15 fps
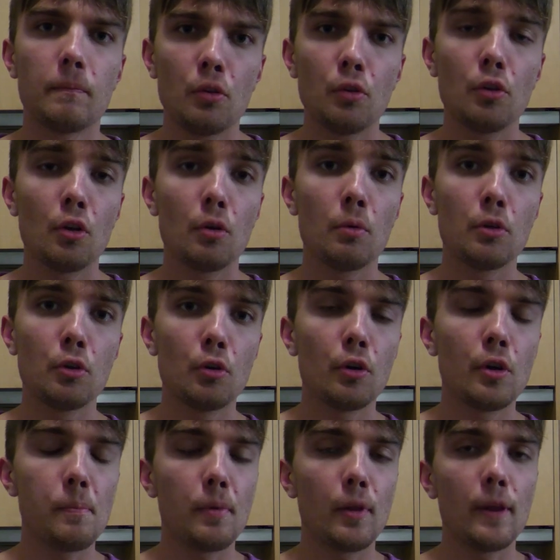You know, when you're
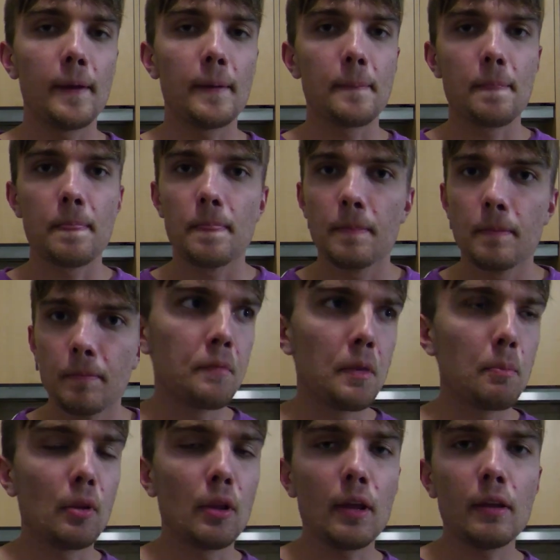on a plane, the
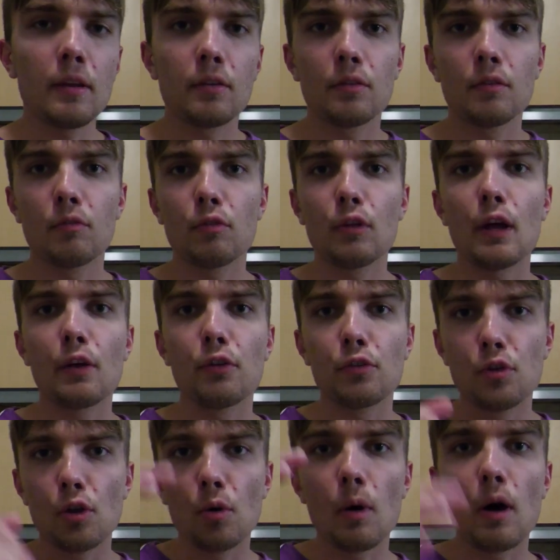plane doesn't fly
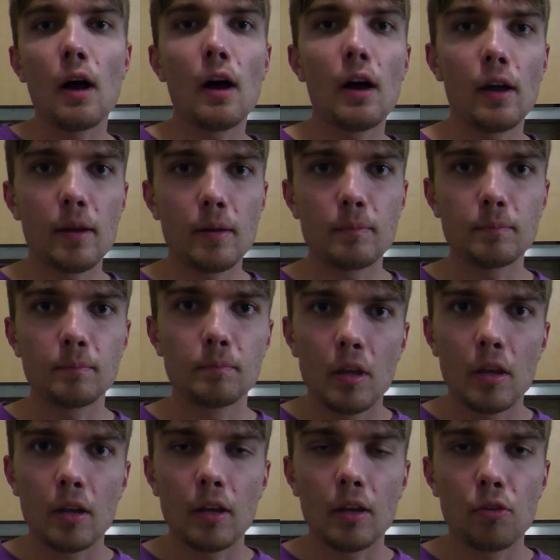so high
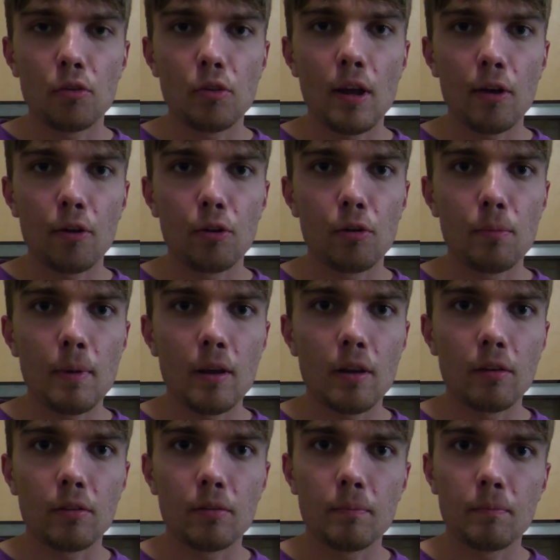it gets to outer
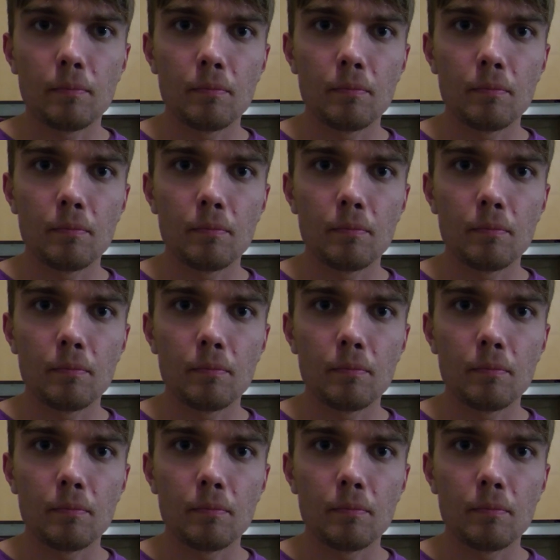space.